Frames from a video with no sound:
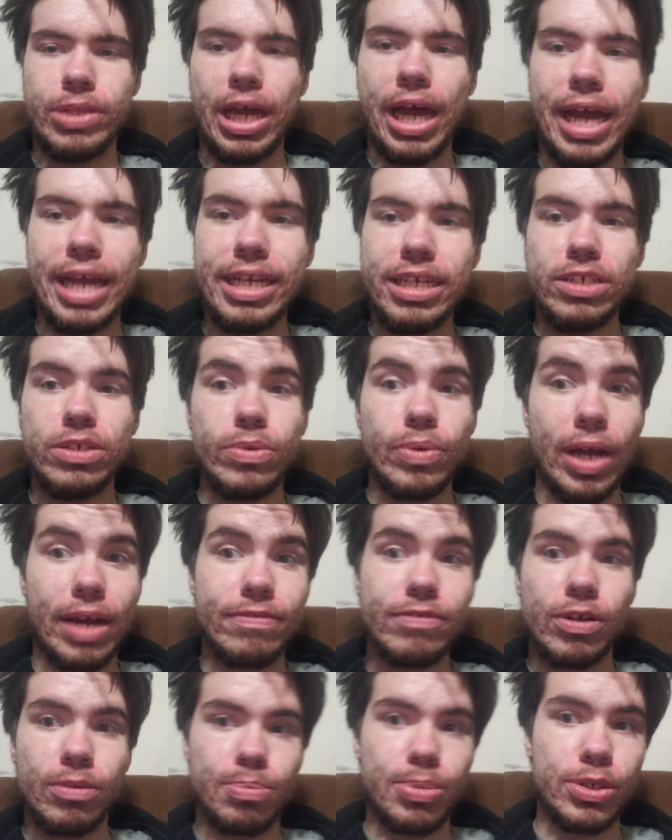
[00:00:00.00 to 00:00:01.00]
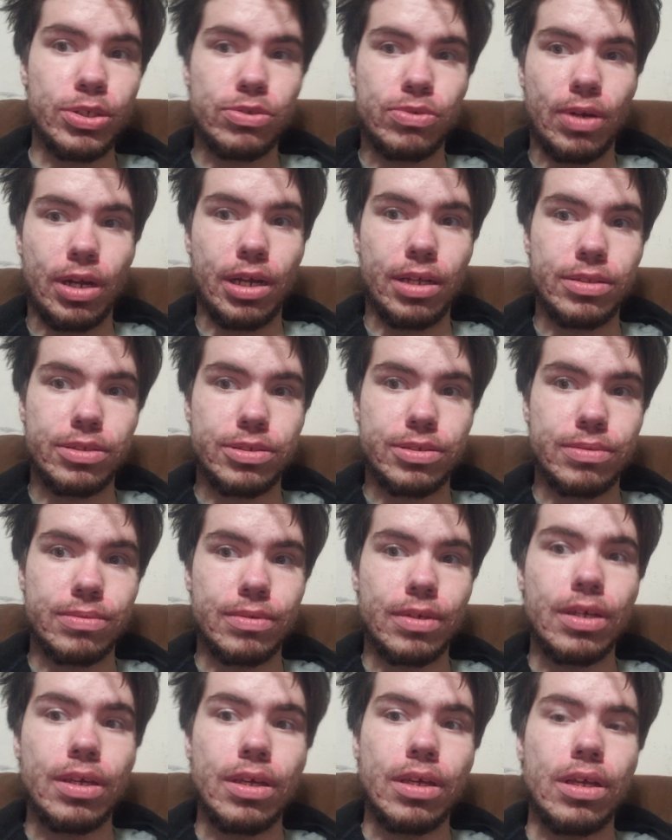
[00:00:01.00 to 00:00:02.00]
i.e. you have no push rods.
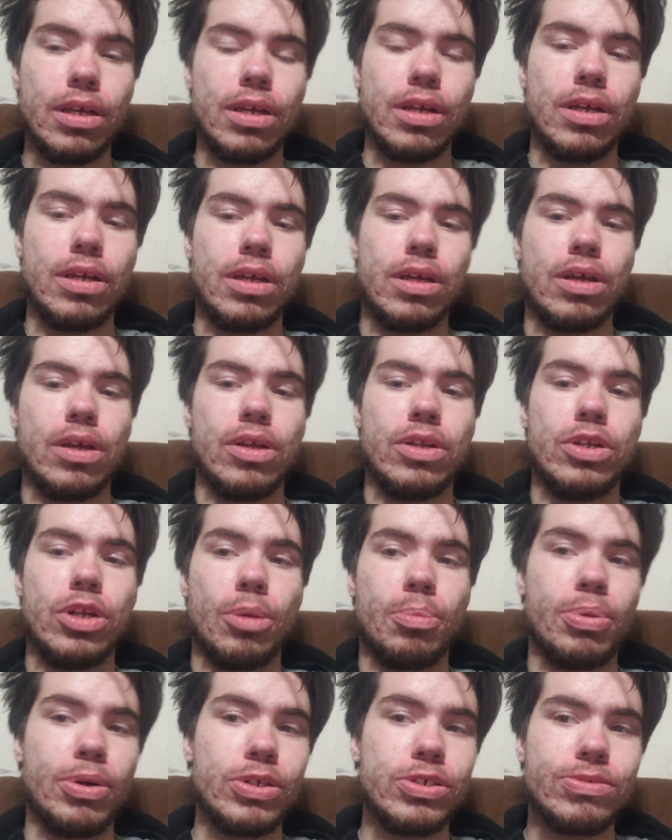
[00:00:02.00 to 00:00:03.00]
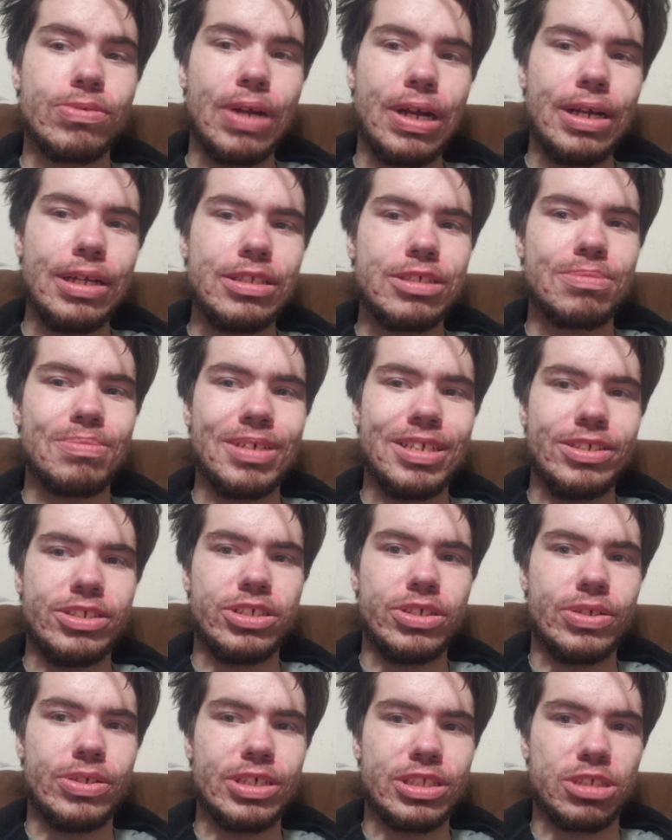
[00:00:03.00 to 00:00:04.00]
No push rods
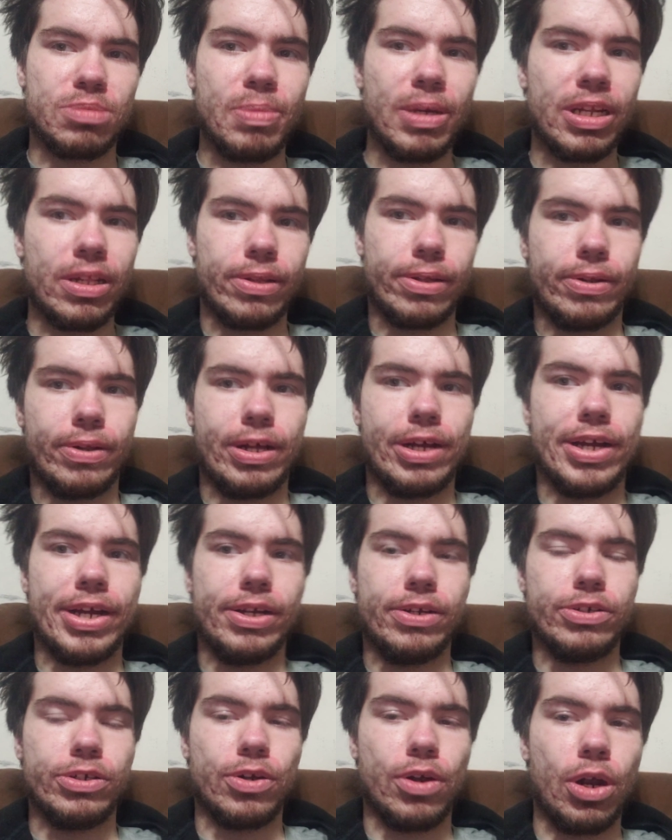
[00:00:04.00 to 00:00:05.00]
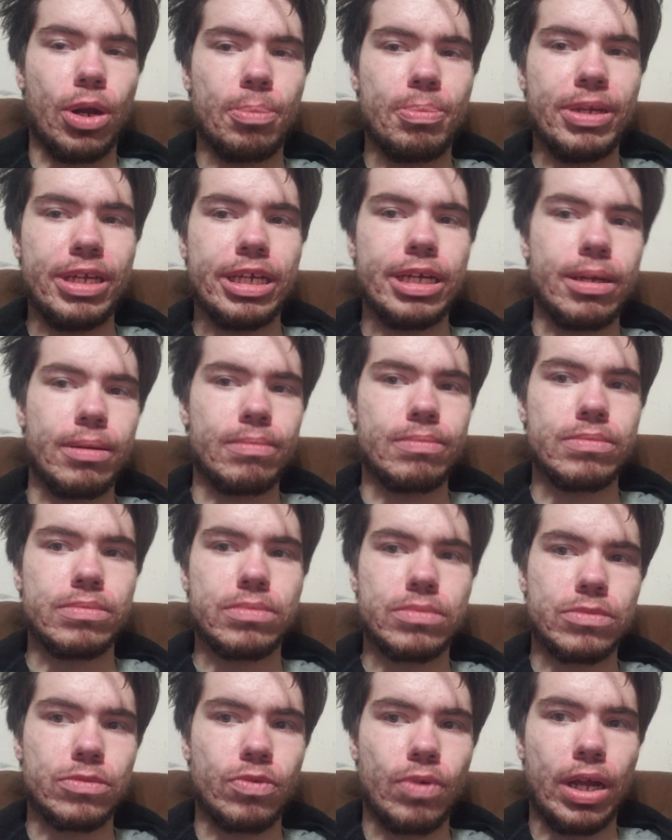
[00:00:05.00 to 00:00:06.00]
means you can spin a little higher. Your RPM
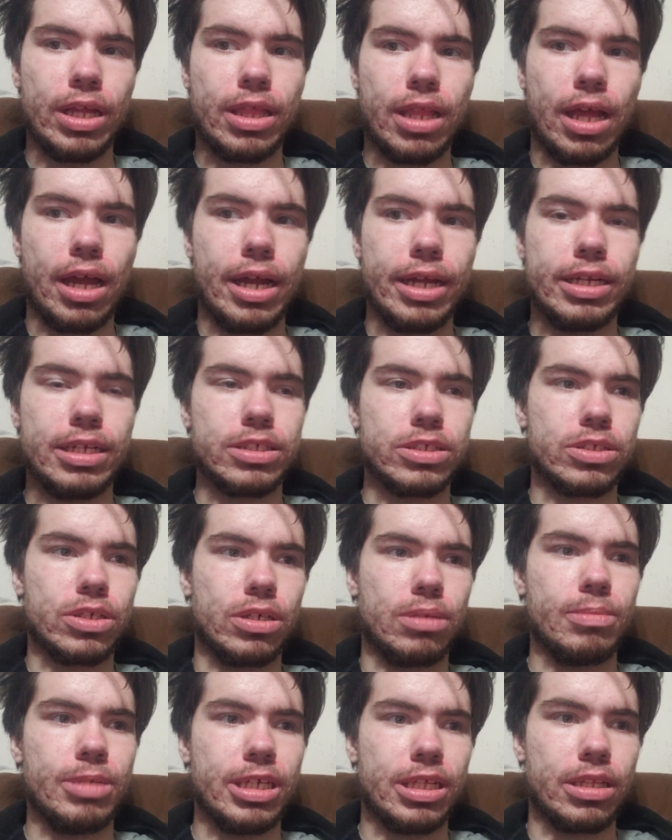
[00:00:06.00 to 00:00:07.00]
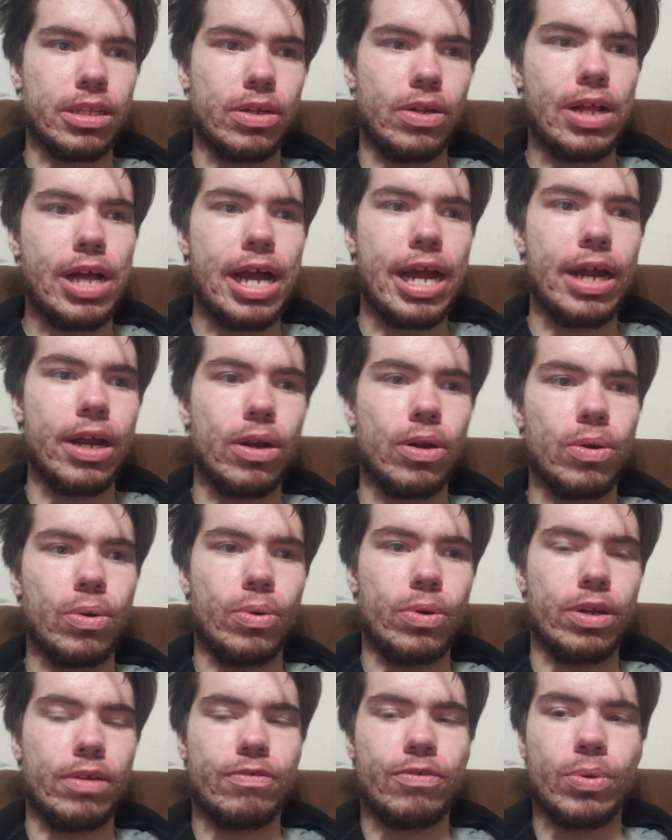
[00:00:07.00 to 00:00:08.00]
red line is going to be a little higher
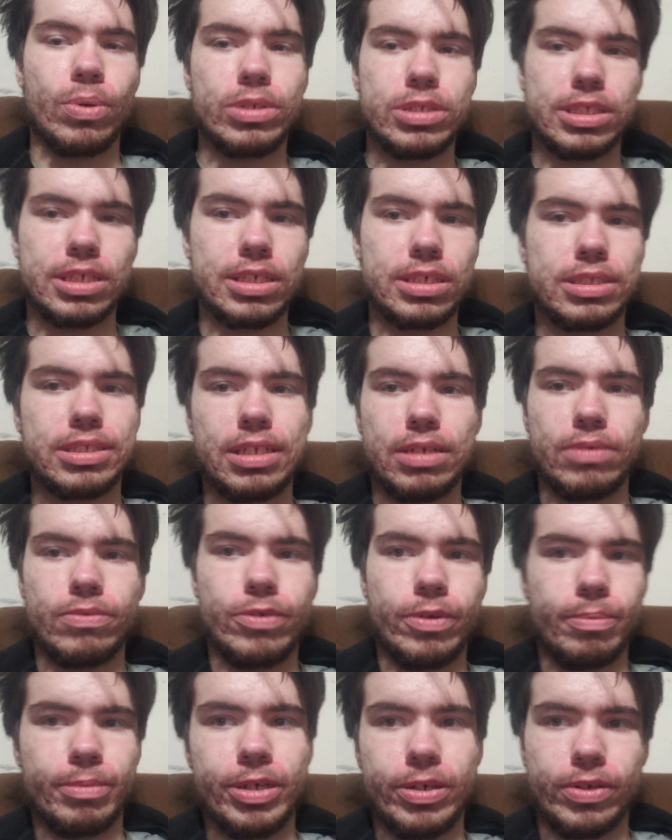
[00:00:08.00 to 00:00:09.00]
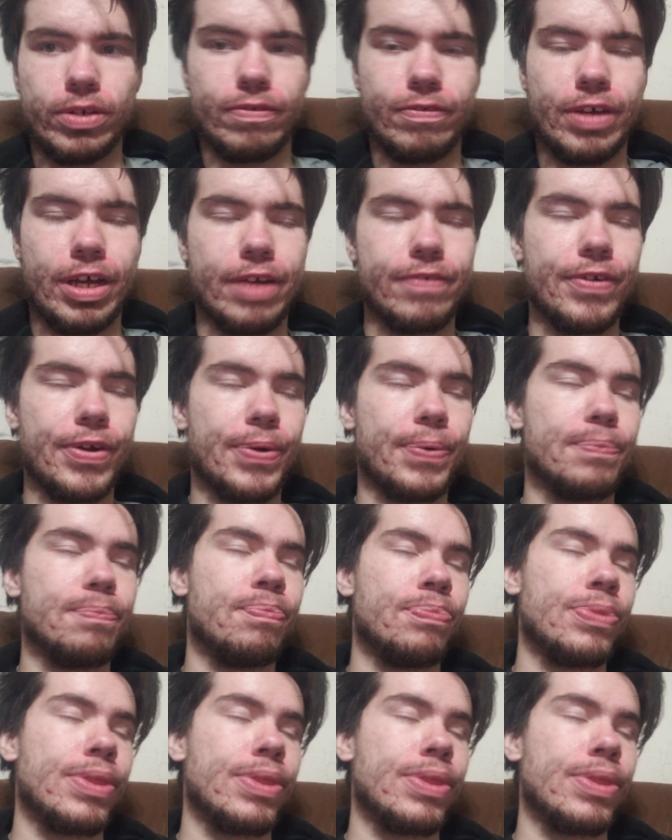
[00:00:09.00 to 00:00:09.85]
on a 4.6 than it will be on a 5.0.